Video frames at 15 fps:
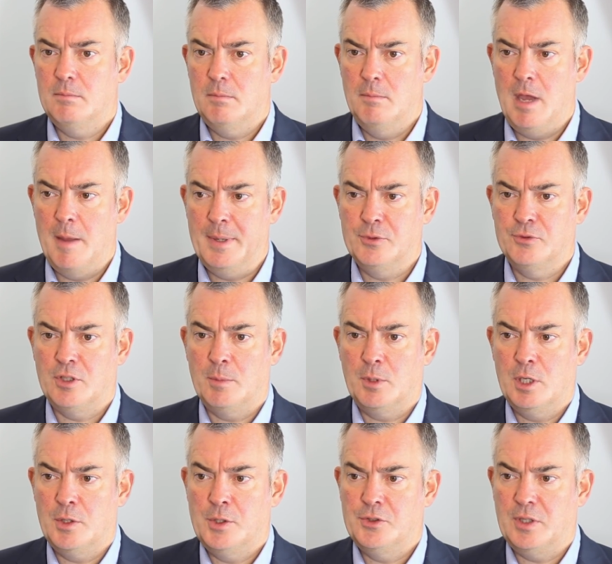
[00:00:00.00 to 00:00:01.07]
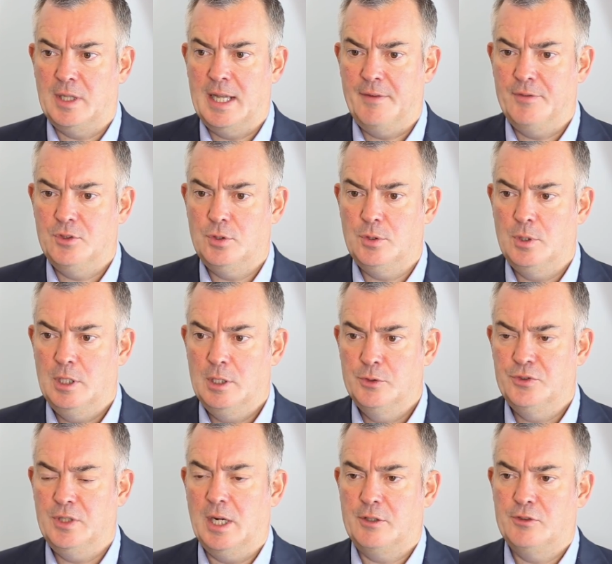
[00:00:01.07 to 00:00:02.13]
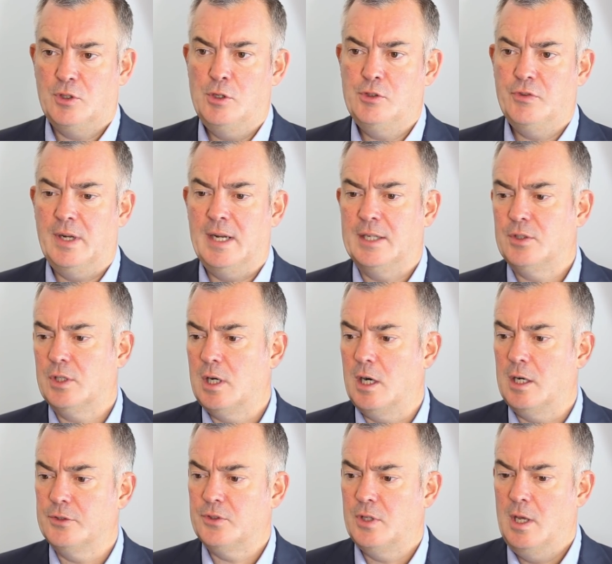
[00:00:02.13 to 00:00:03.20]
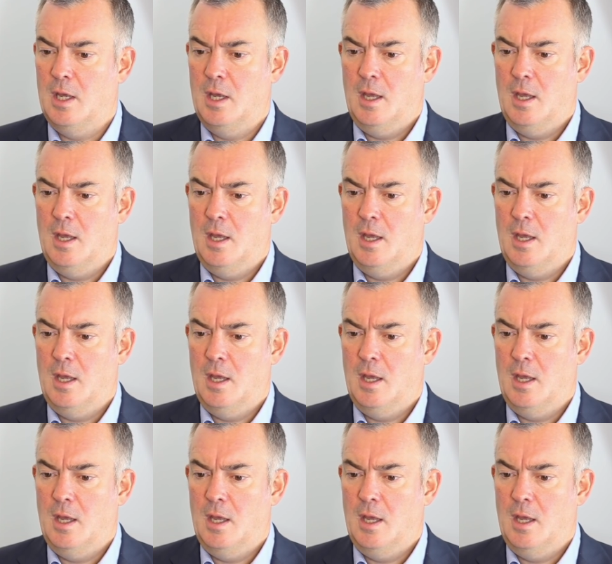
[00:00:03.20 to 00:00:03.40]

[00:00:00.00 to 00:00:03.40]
Maybe in some countries they'll have to sell exclusively electric cars.